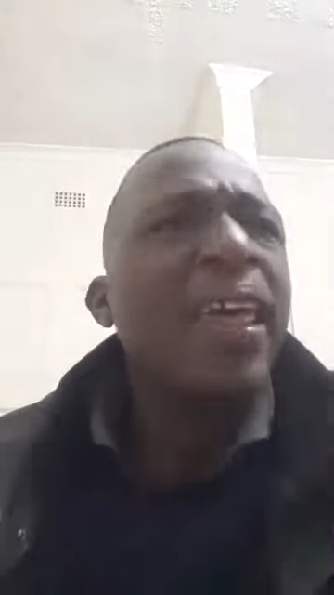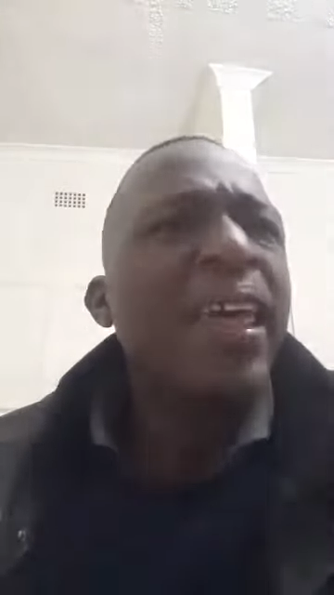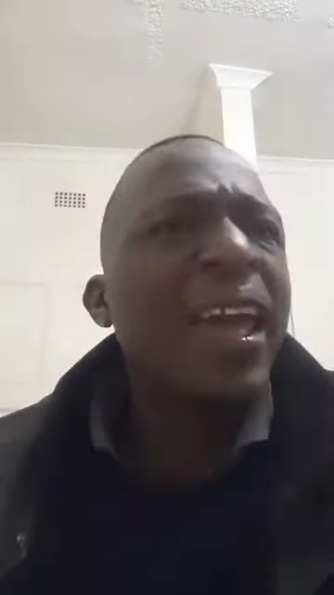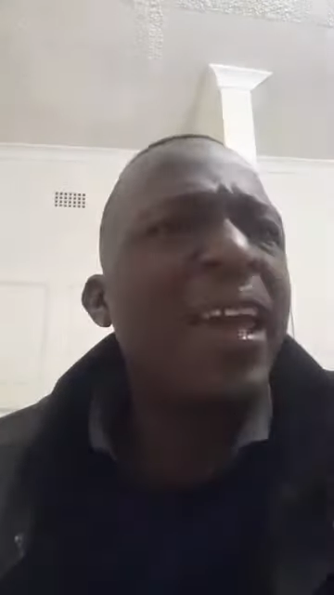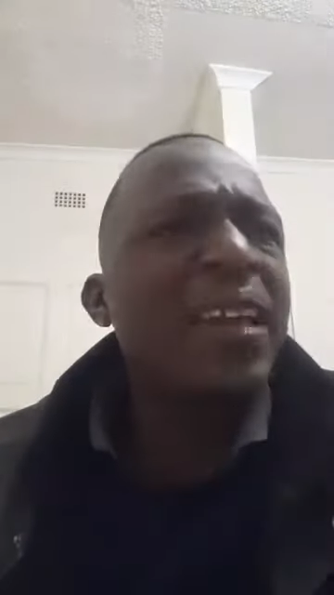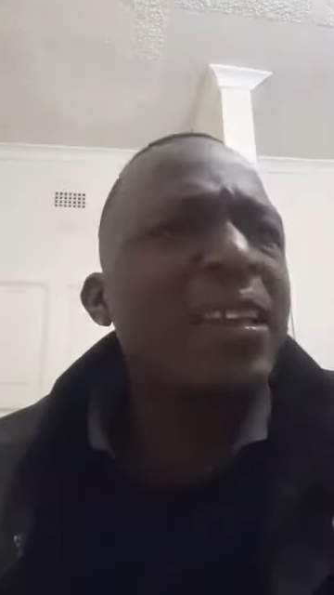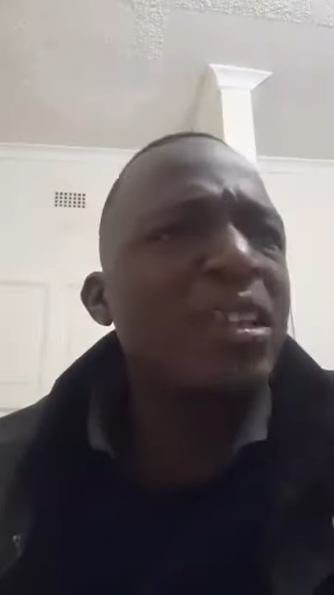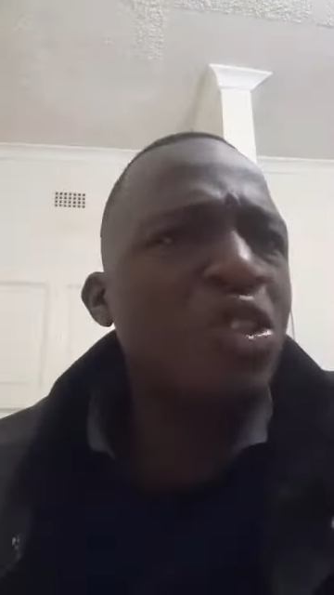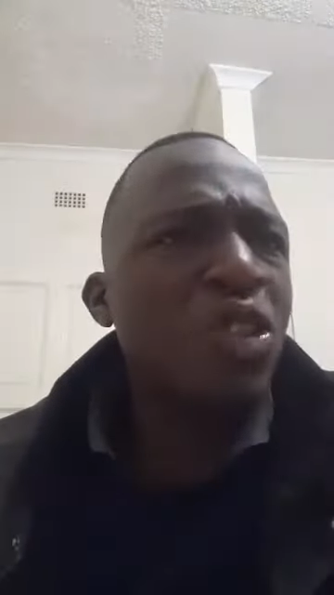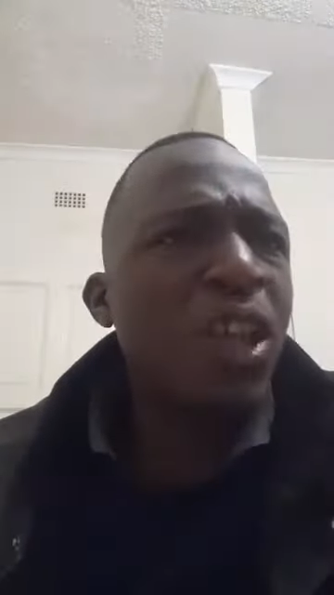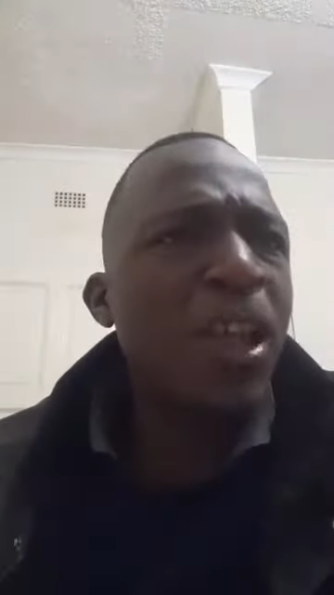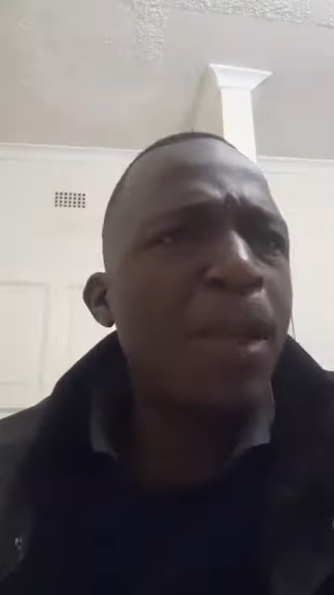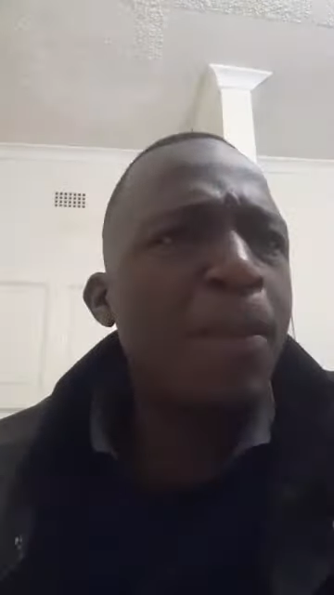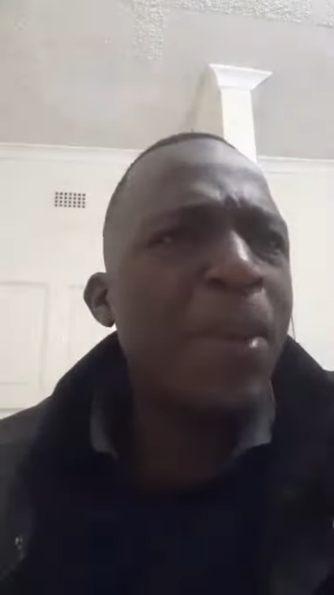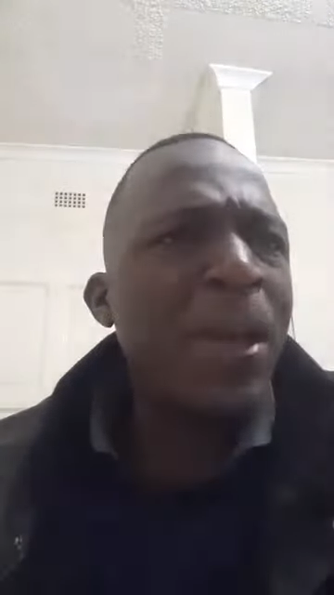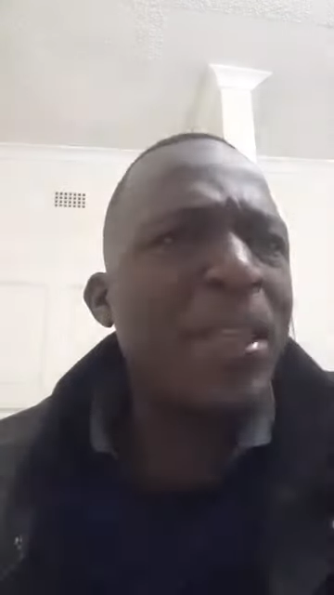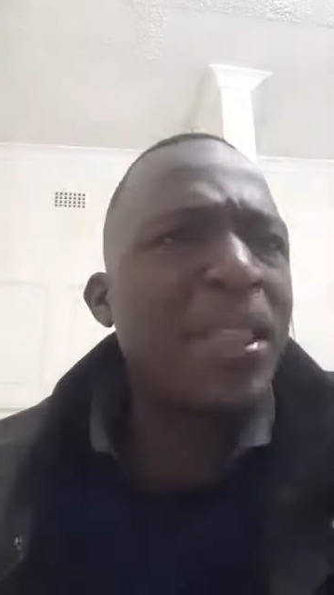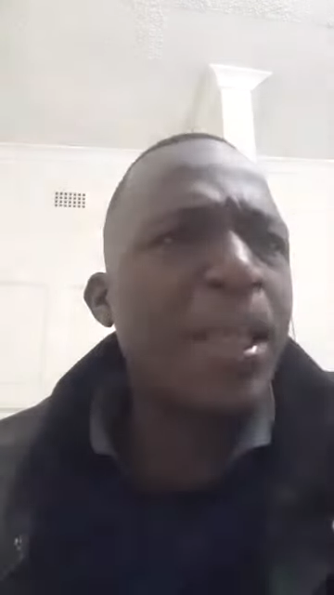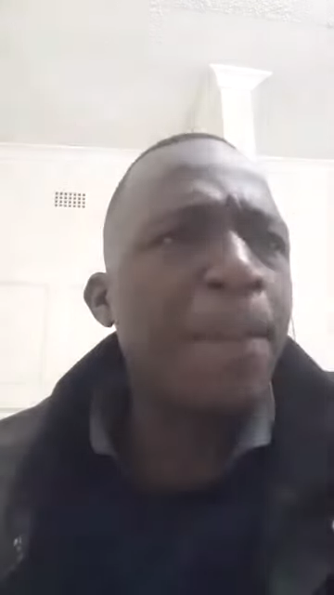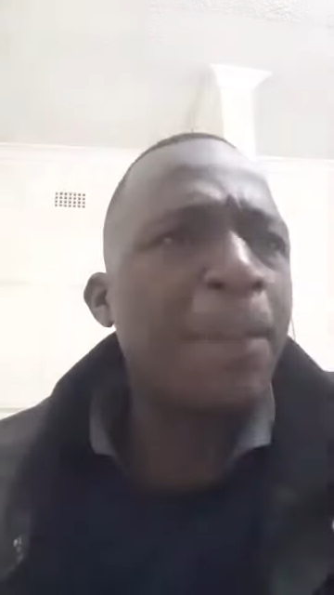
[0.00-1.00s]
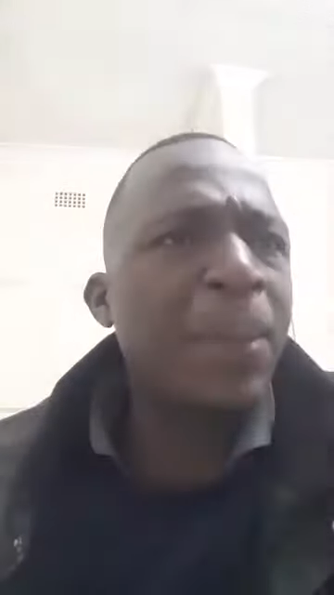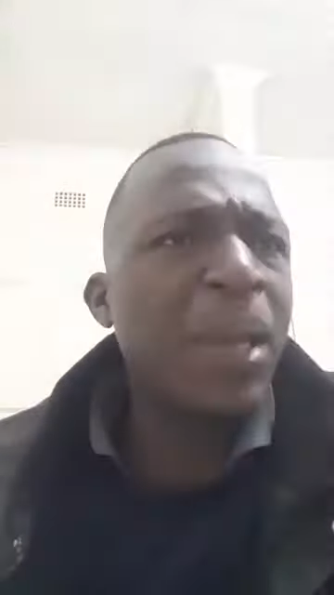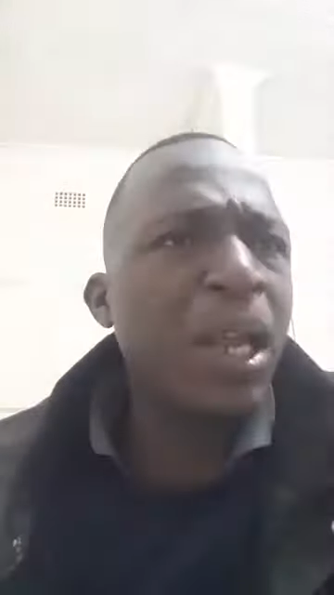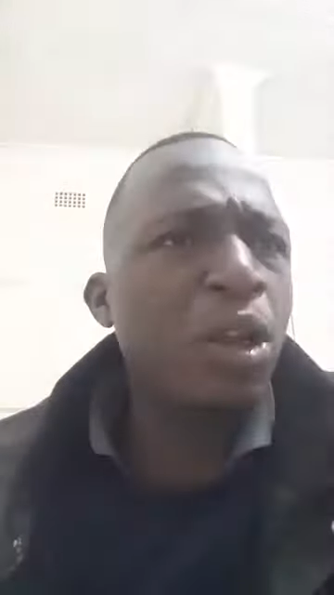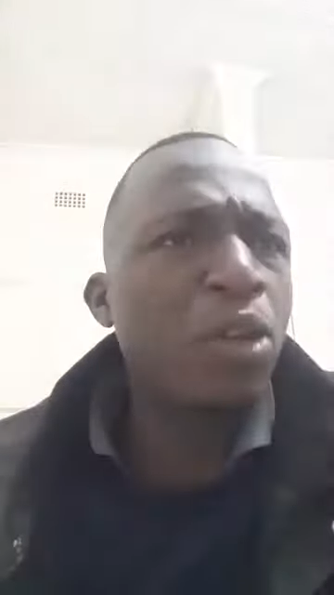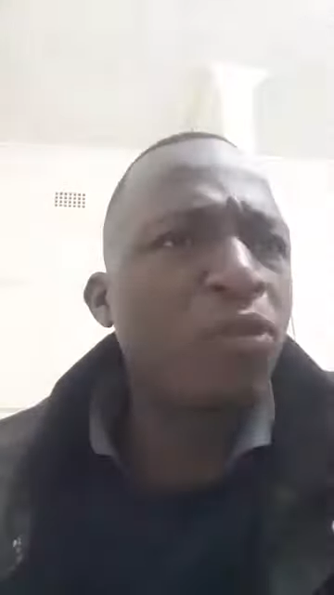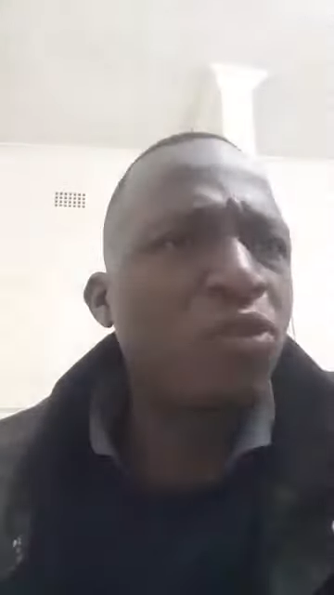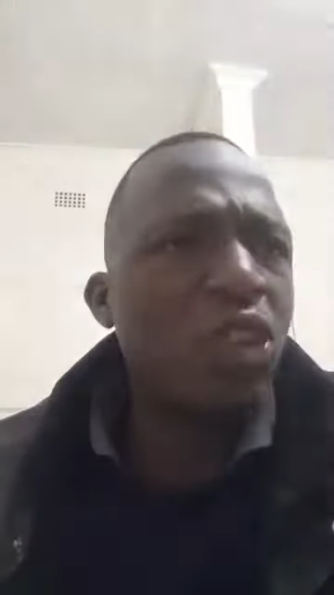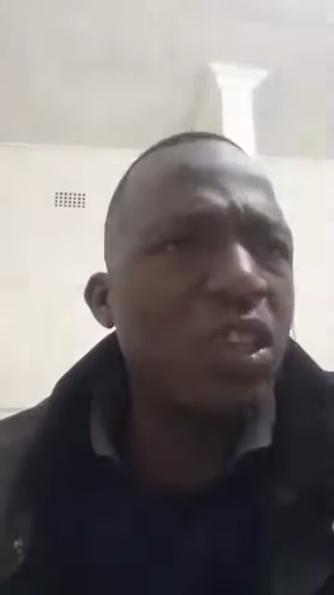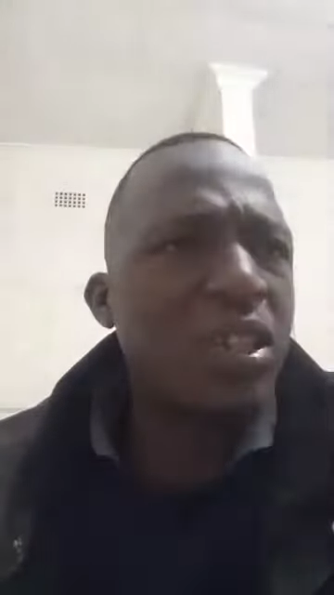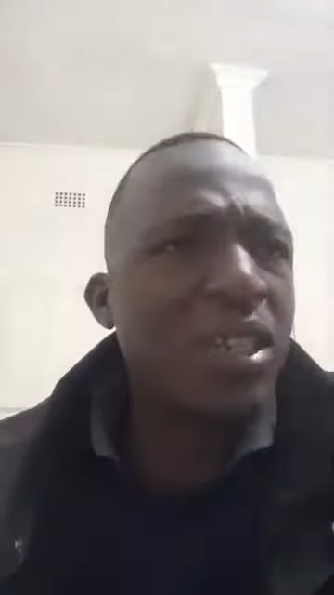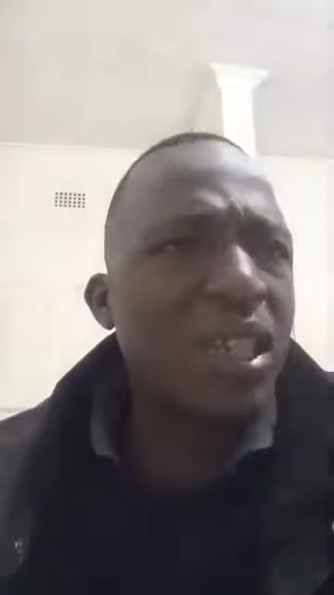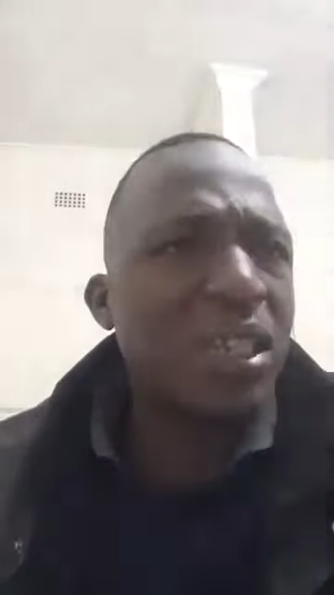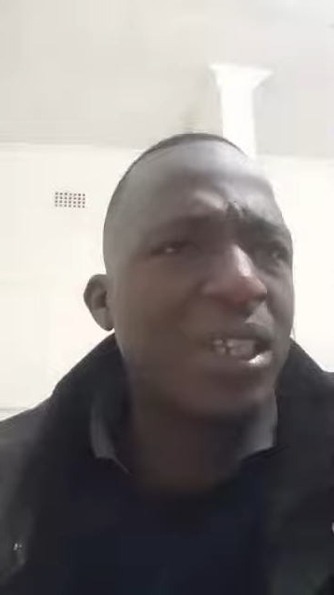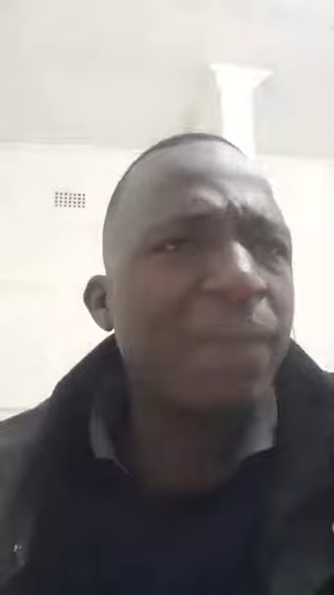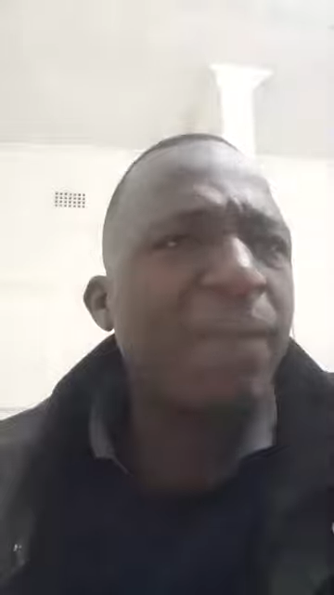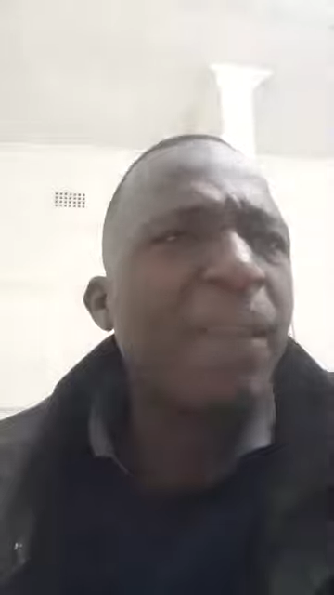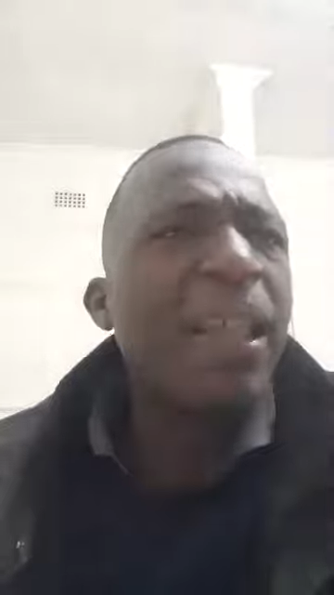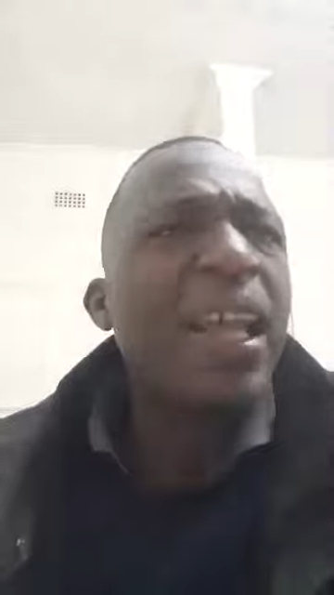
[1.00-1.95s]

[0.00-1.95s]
and say, by the blood of Jesus,